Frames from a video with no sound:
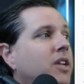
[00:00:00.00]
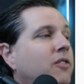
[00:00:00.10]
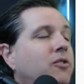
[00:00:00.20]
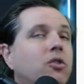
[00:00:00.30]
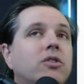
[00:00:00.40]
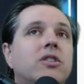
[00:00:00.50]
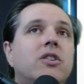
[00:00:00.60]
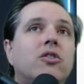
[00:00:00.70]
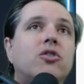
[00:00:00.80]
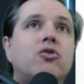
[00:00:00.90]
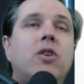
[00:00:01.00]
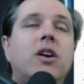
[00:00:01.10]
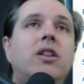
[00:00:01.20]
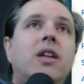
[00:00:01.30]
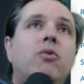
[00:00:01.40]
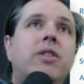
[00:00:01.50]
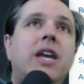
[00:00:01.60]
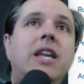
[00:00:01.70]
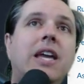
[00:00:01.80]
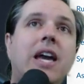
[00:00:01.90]
If you're still struggling with
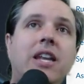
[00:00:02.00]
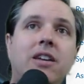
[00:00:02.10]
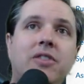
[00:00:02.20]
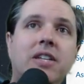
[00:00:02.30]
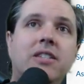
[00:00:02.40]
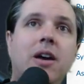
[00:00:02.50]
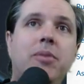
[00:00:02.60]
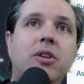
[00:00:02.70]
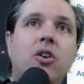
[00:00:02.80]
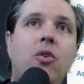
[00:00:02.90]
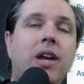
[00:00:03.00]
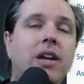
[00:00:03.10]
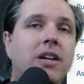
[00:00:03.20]
getting any of this up and going,